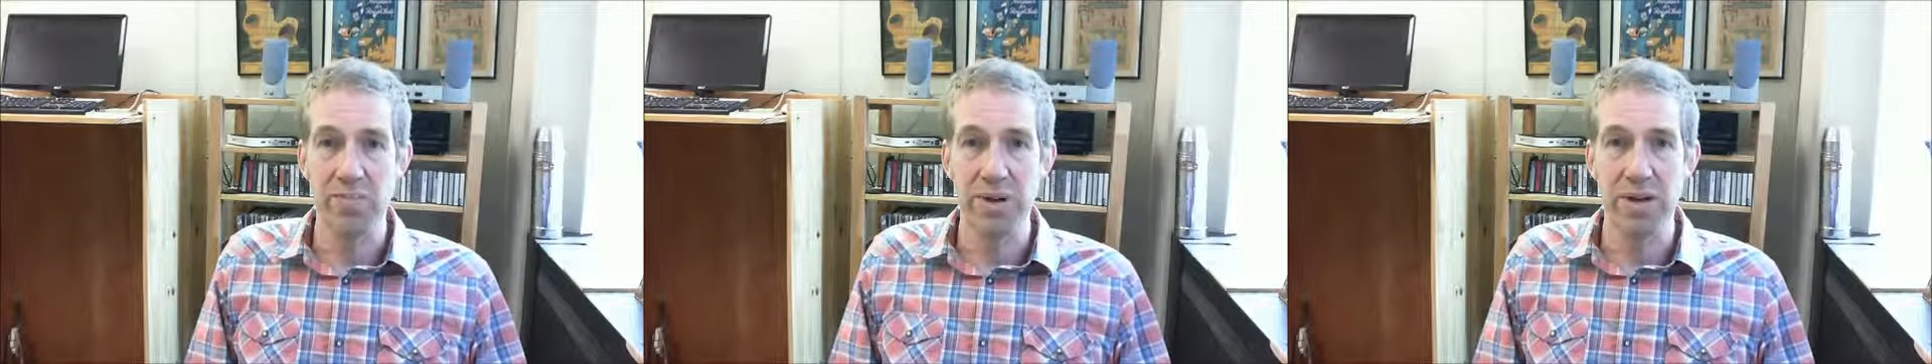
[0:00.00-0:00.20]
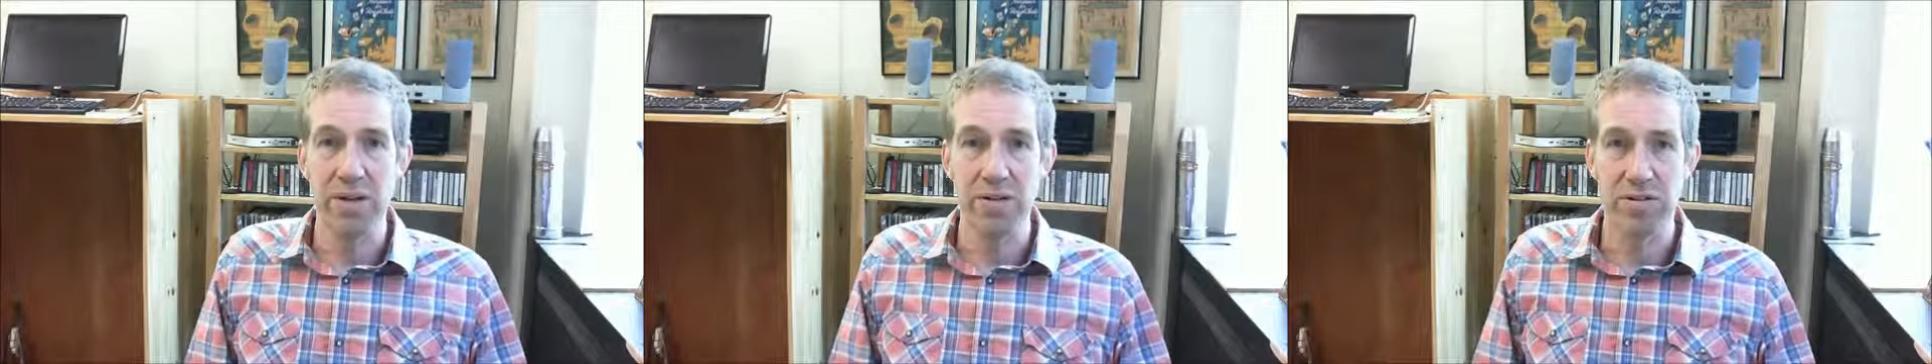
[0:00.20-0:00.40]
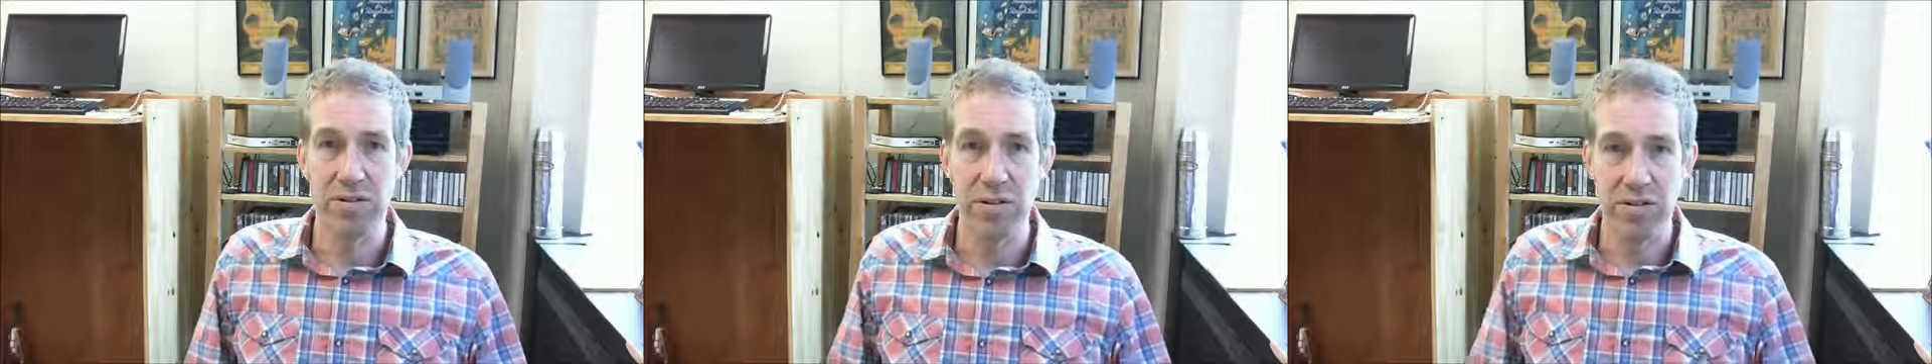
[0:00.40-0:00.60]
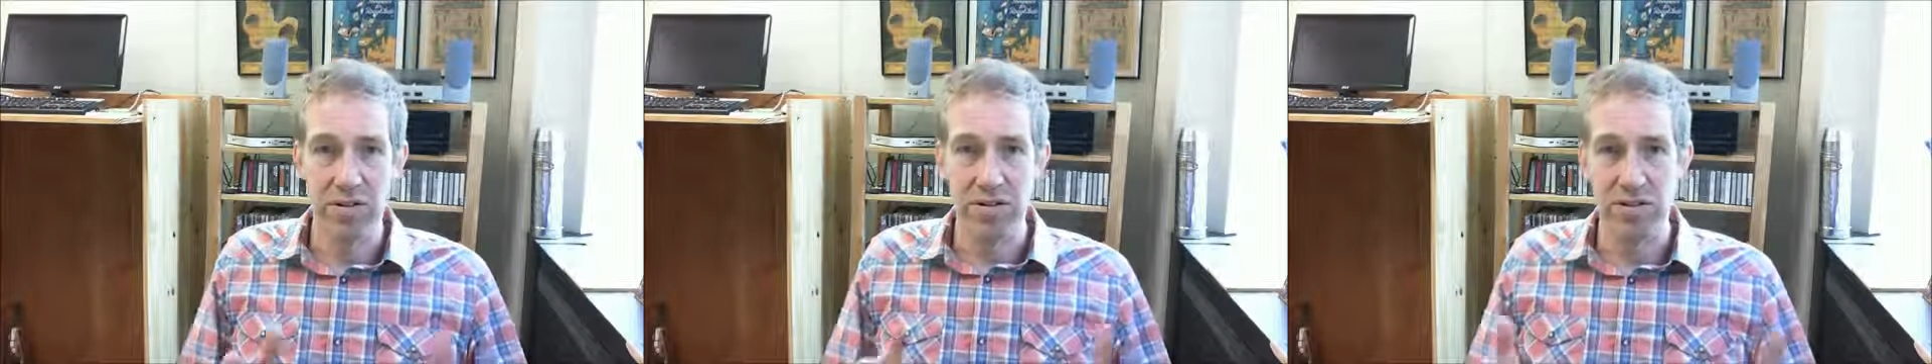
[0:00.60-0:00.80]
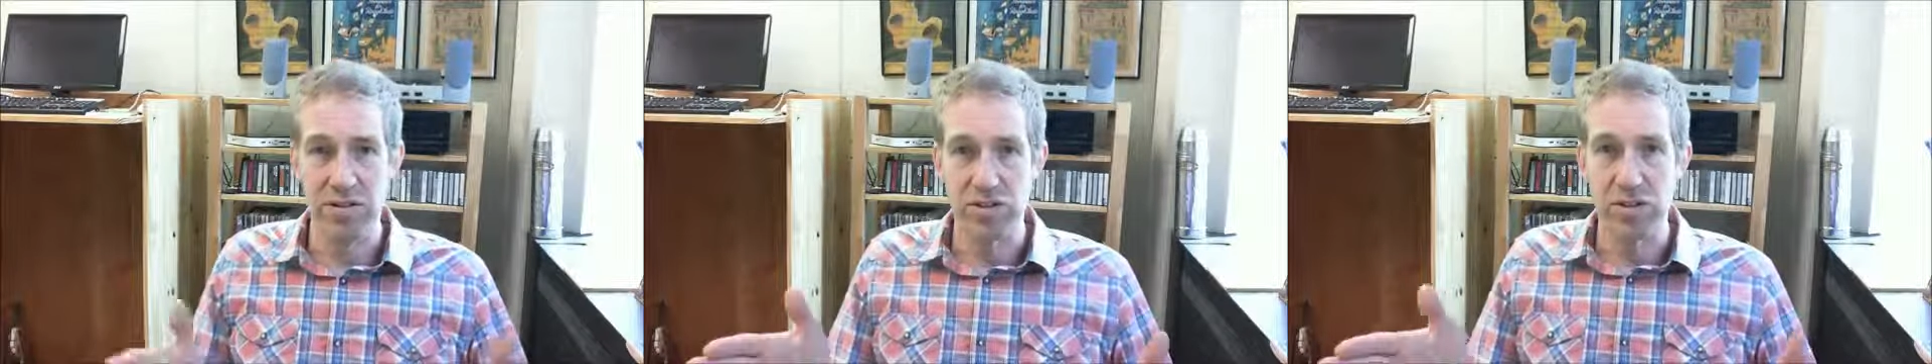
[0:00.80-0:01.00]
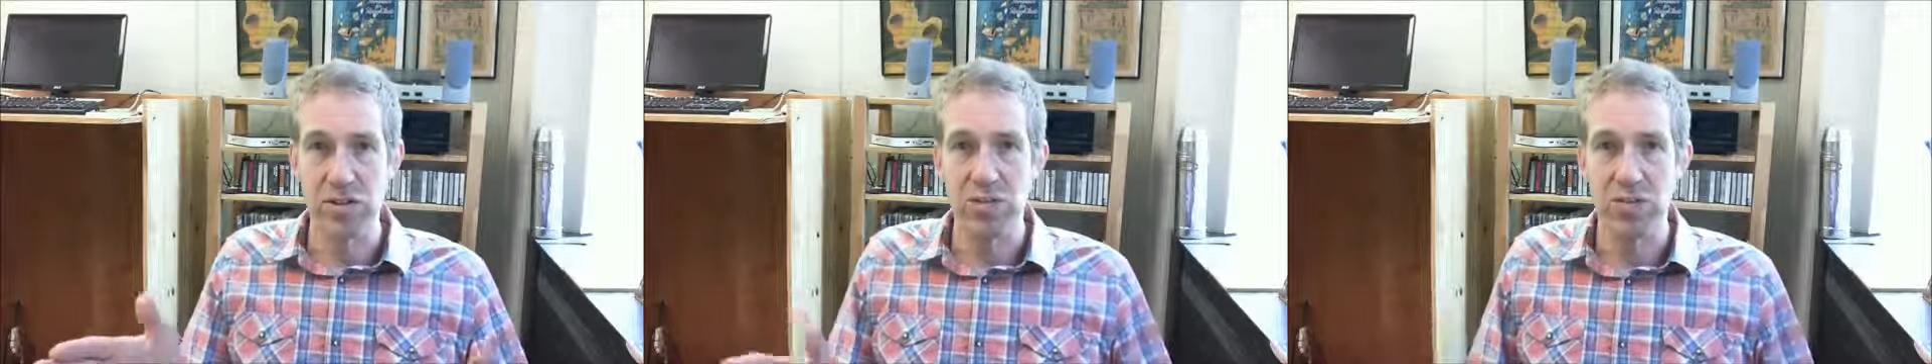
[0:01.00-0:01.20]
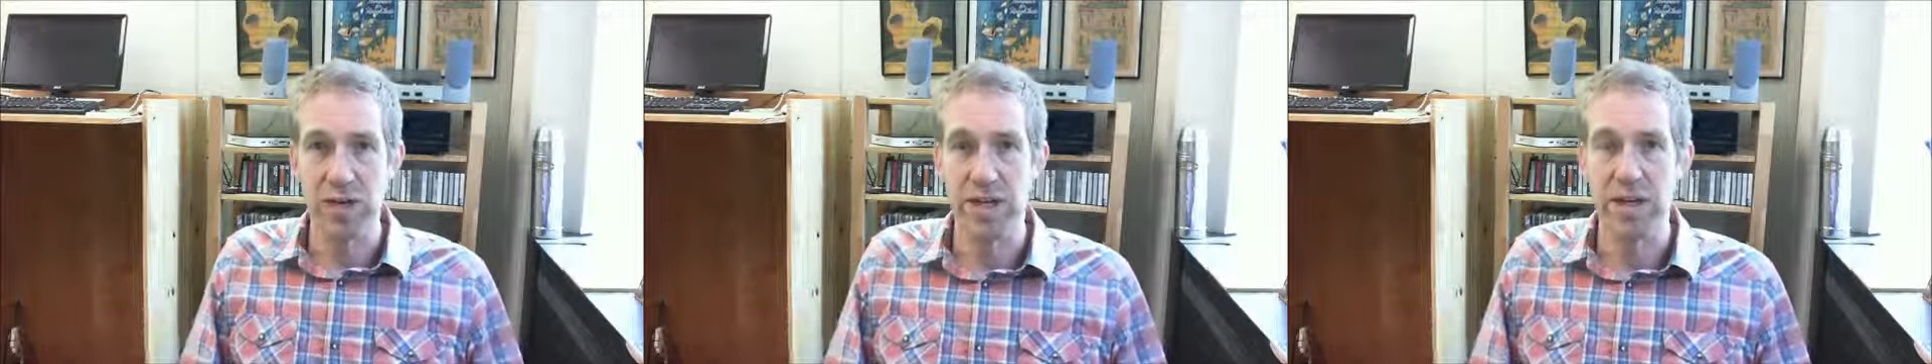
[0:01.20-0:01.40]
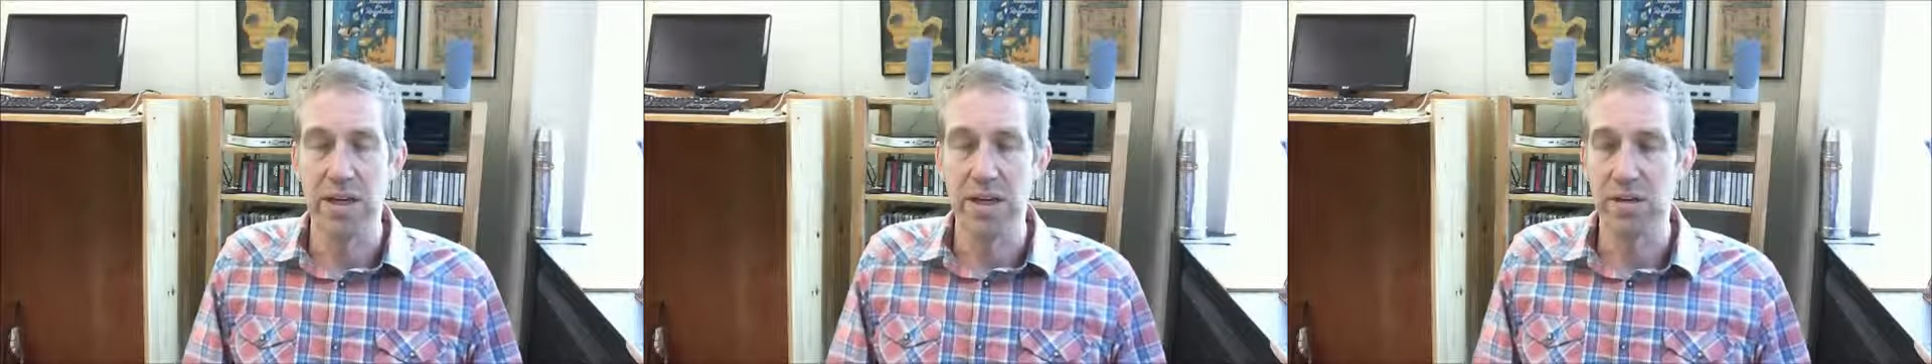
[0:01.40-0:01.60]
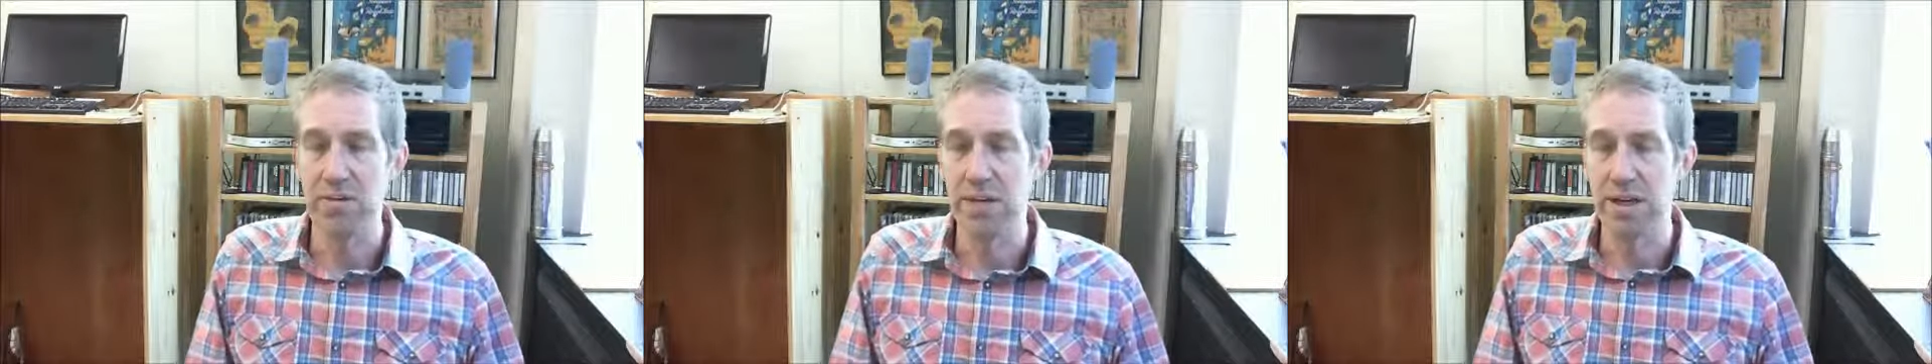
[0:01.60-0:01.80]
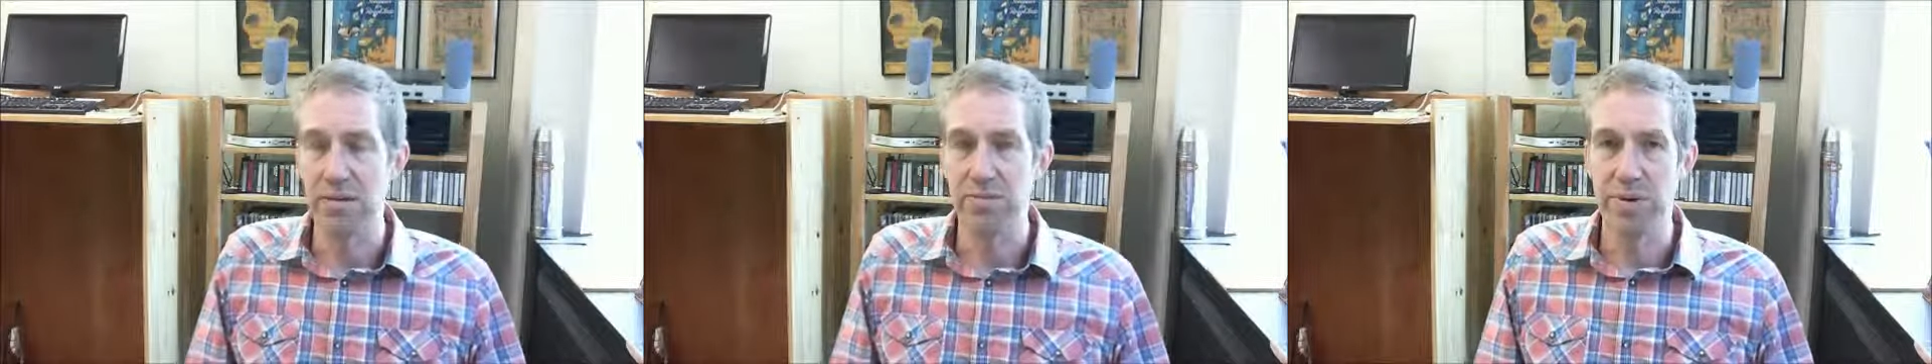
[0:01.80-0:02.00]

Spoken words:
because this is a two-week unit,